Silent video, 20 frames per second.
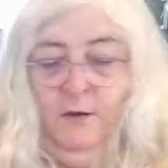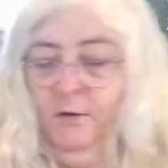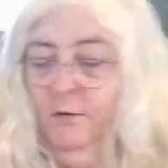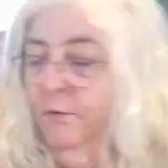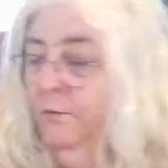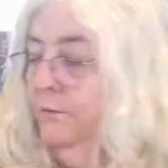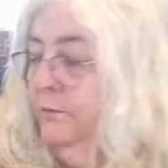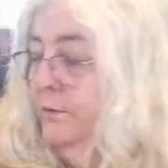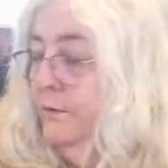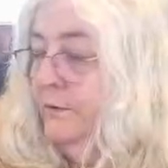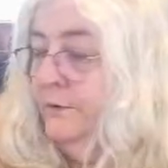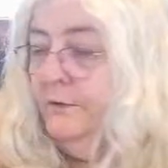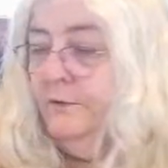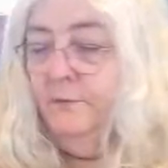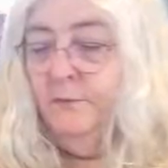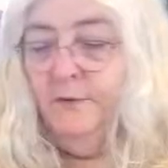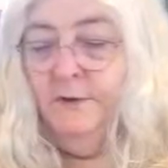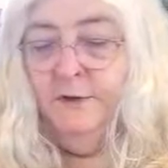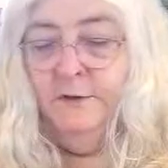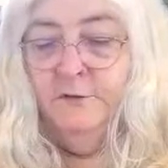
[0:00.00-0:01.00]
we're
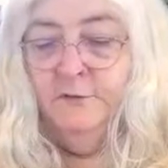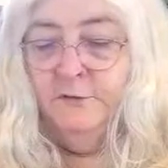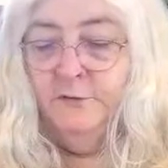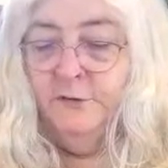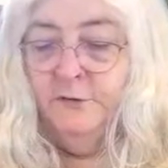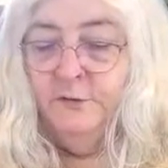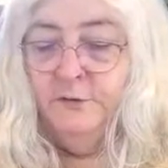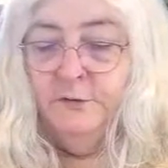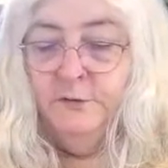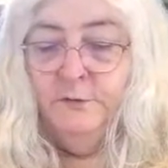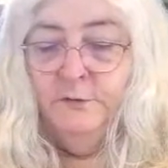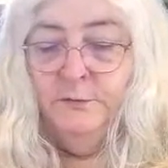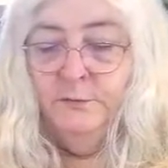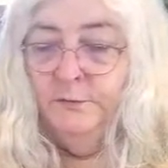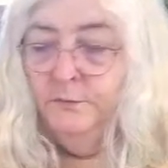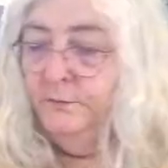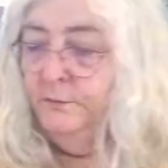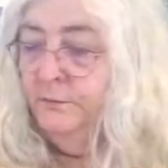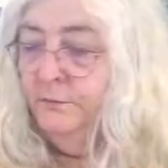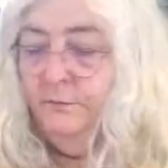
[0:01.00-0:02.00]
going
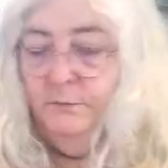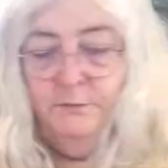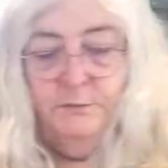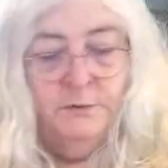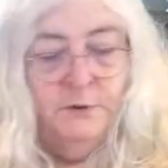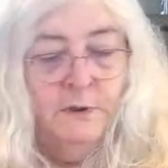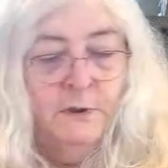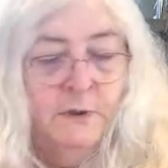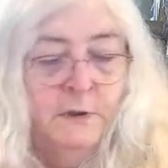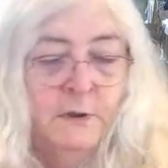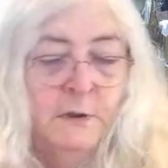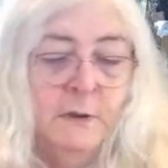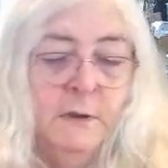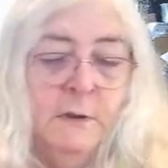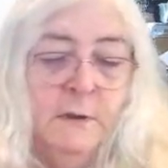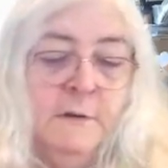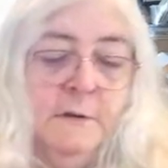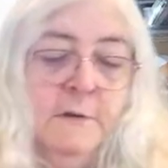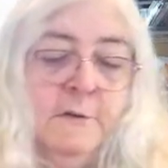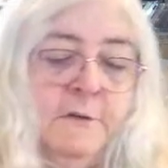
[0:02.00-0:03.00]
to,
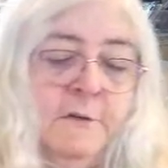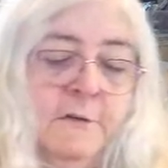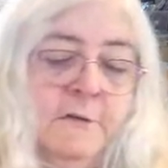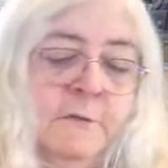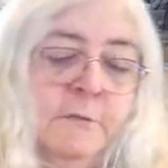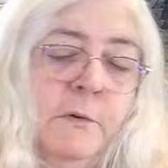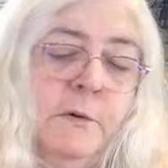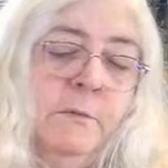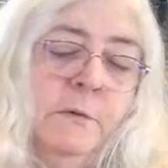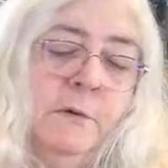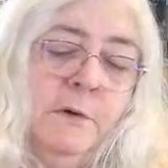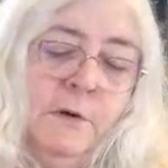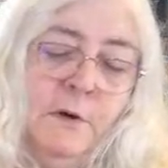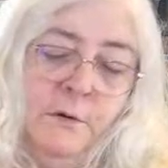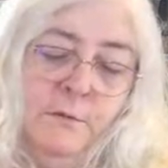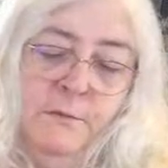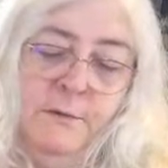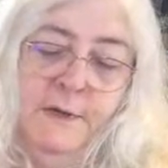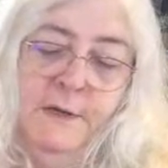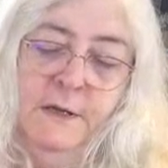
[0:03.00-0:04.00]
this is where we're
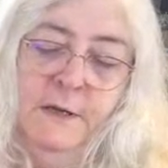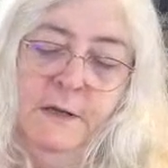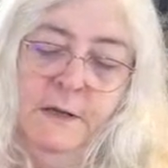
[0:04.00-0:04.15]
going.